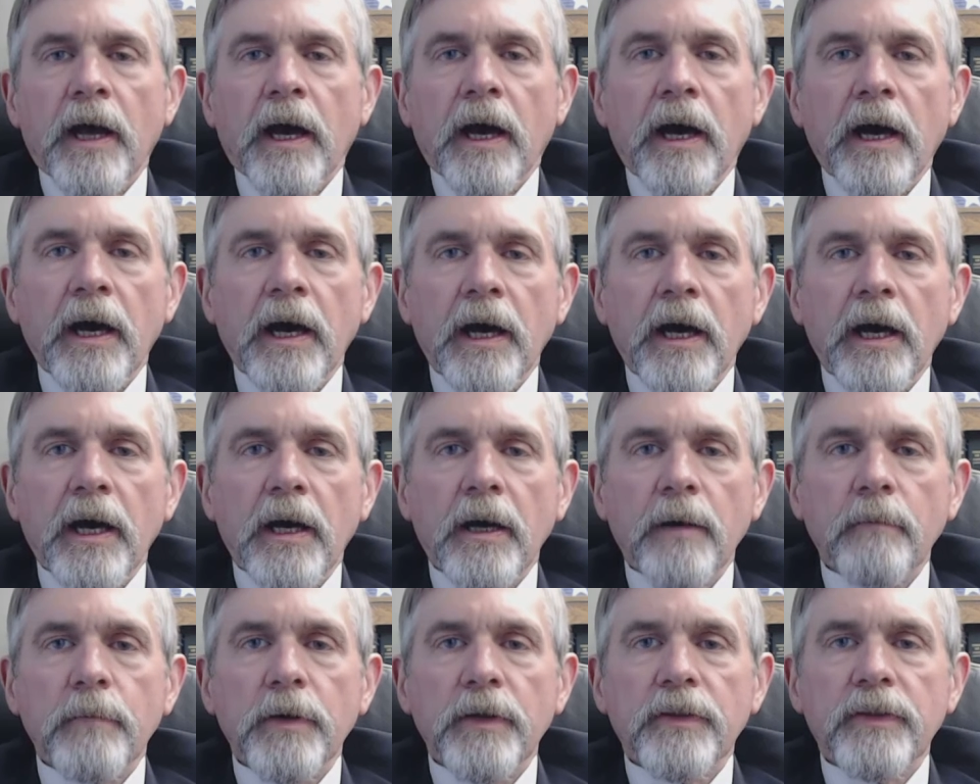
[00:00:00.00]

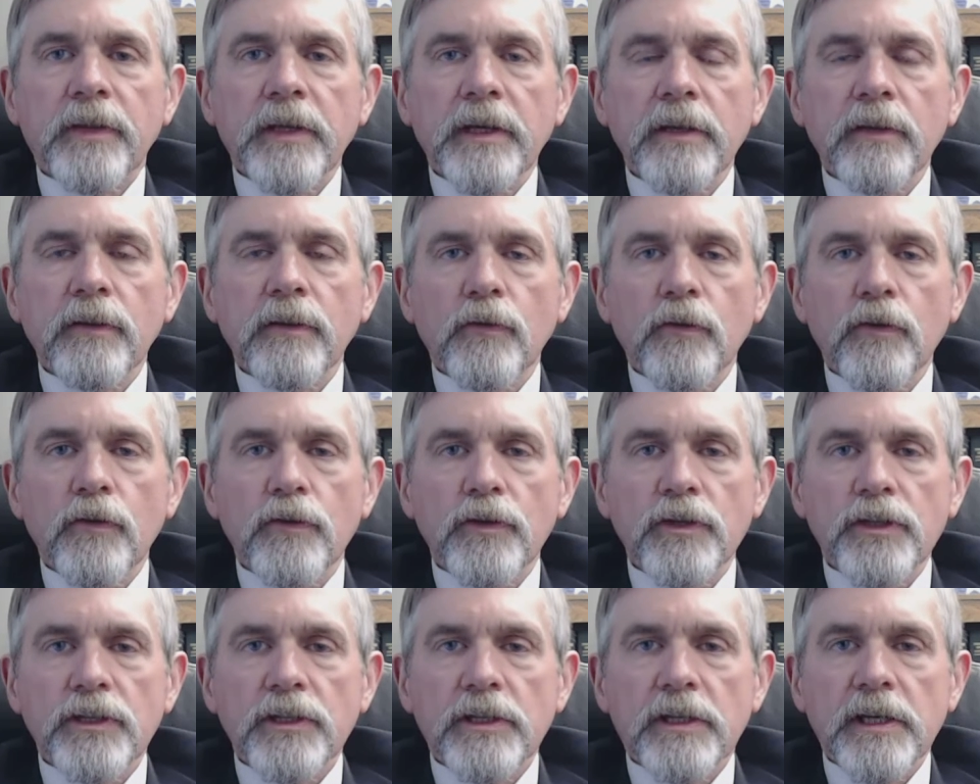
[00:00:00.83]
but then they're
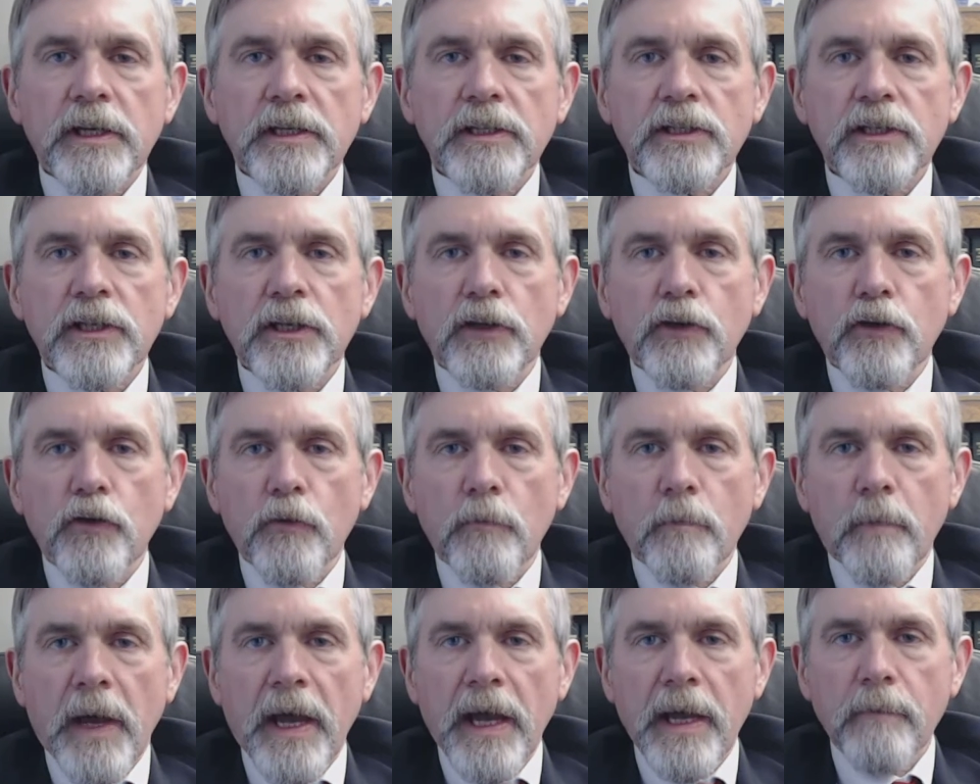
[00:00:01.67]
discussing
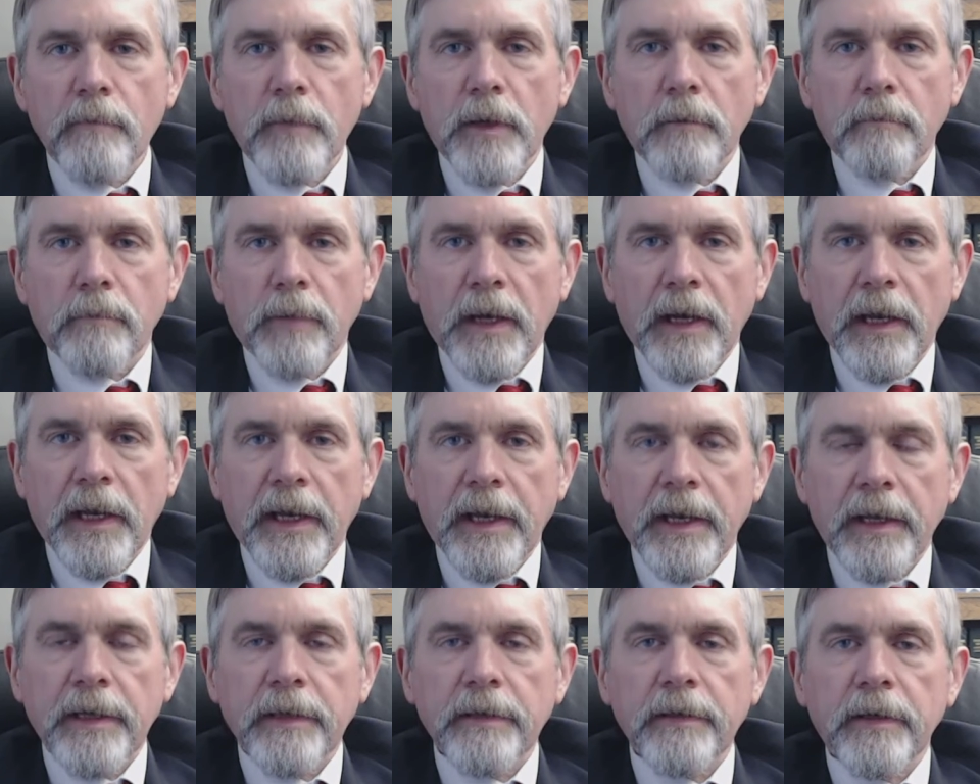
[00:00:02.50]
your payment
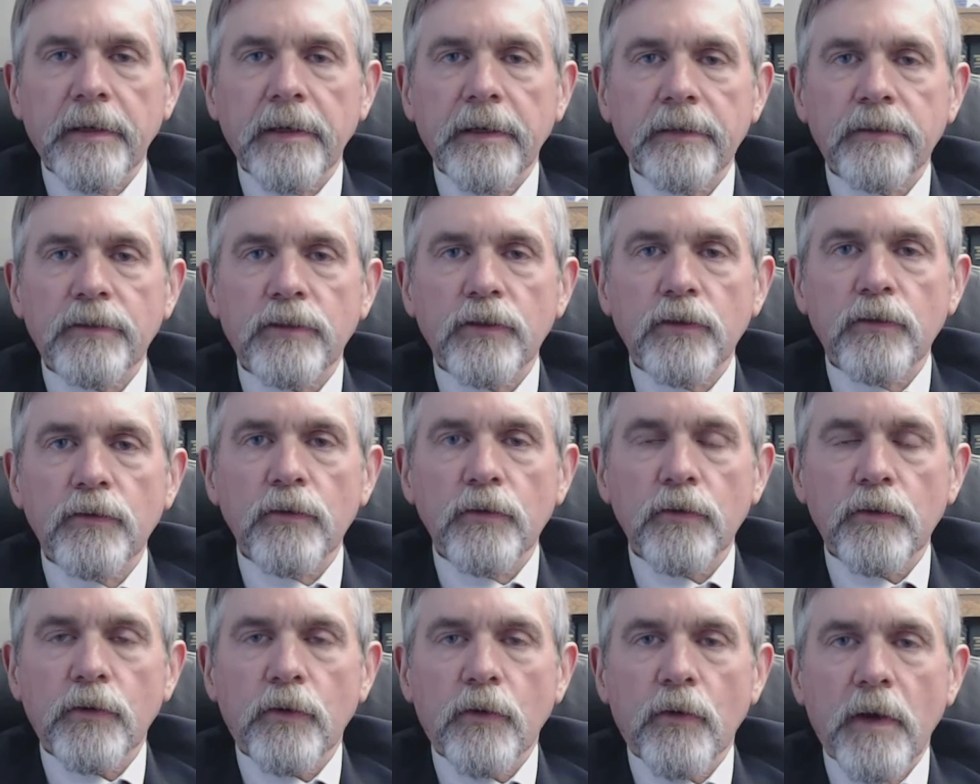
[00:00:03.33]
plan to
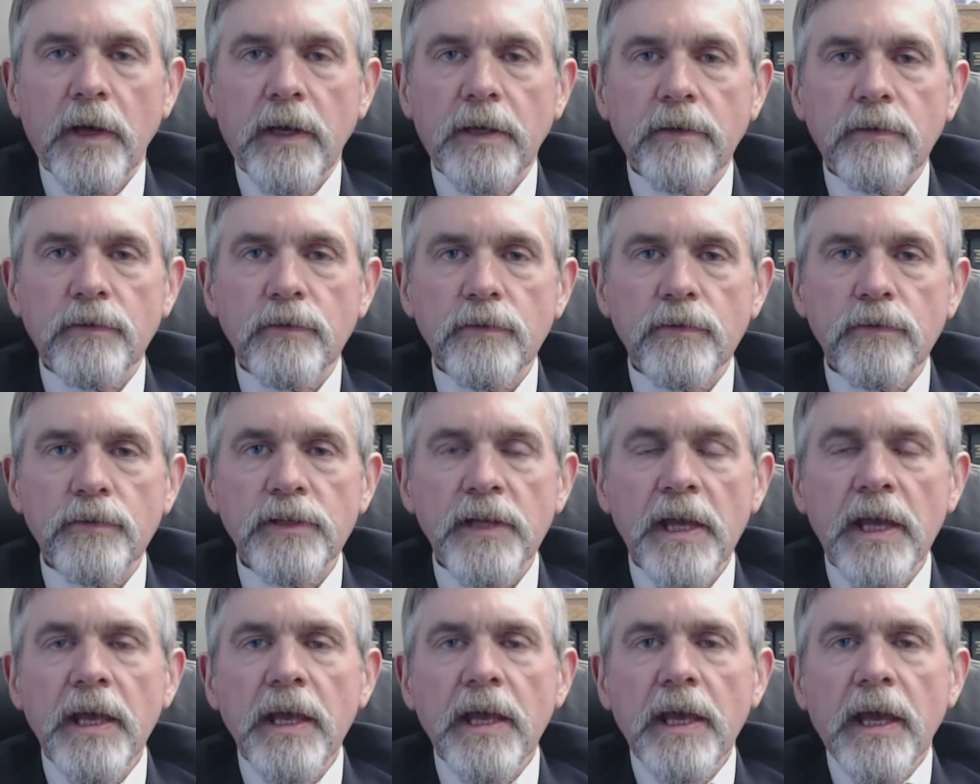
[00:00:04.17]
your
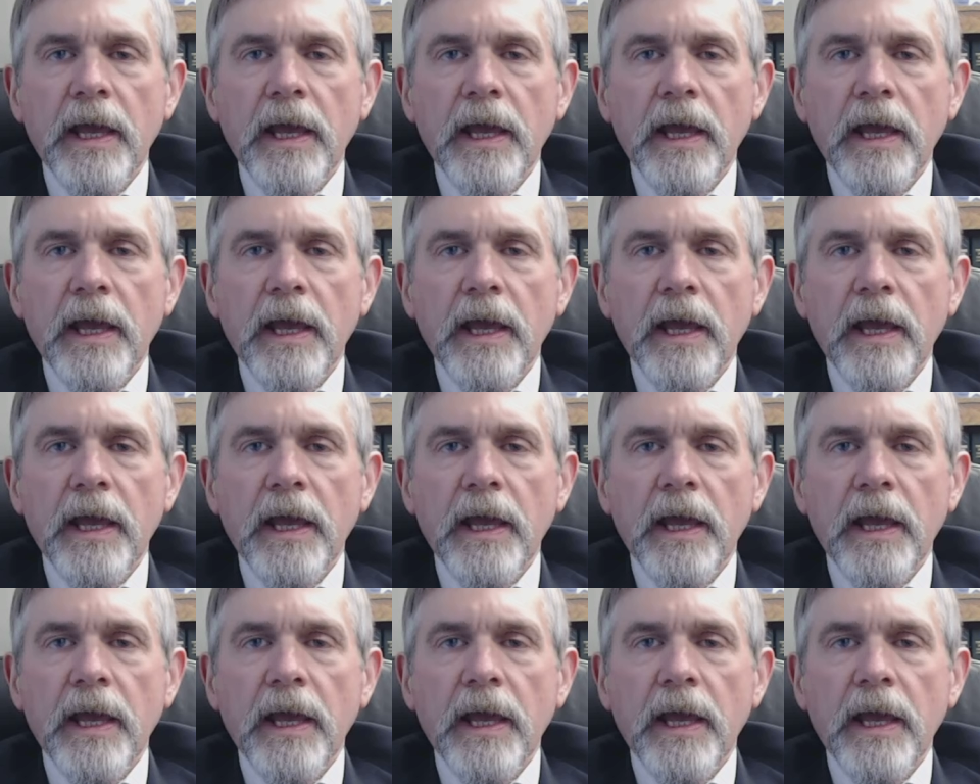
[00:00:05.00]
creditors,